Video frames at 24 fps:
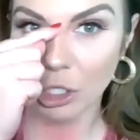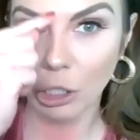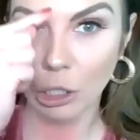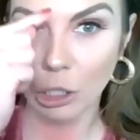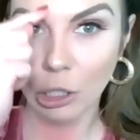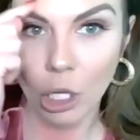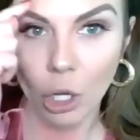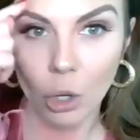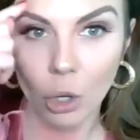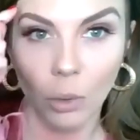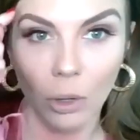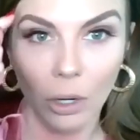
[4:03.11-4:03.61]

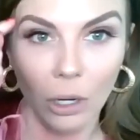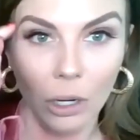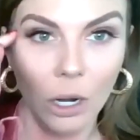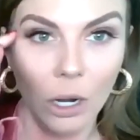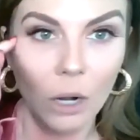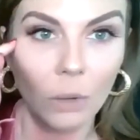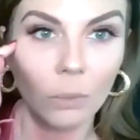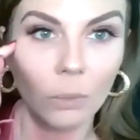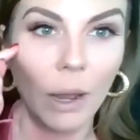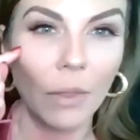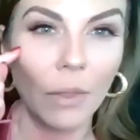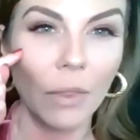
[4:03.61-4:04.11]
lower
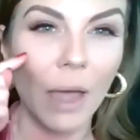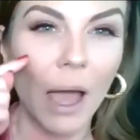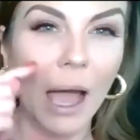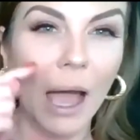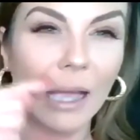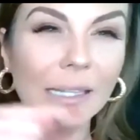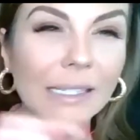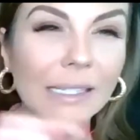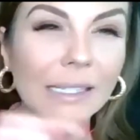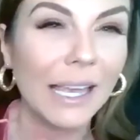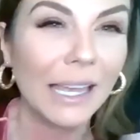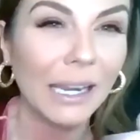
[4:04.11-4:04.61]
around the
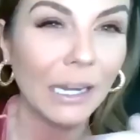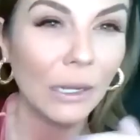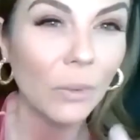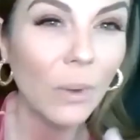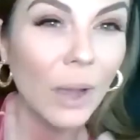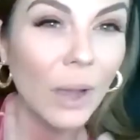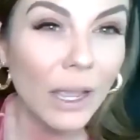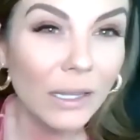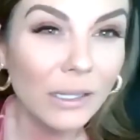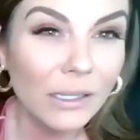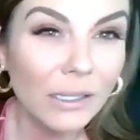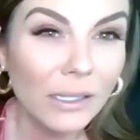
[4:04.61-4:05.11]
eyes
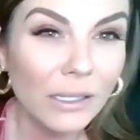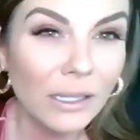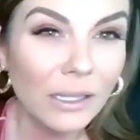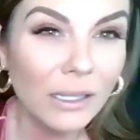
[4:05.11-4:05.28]
anyways.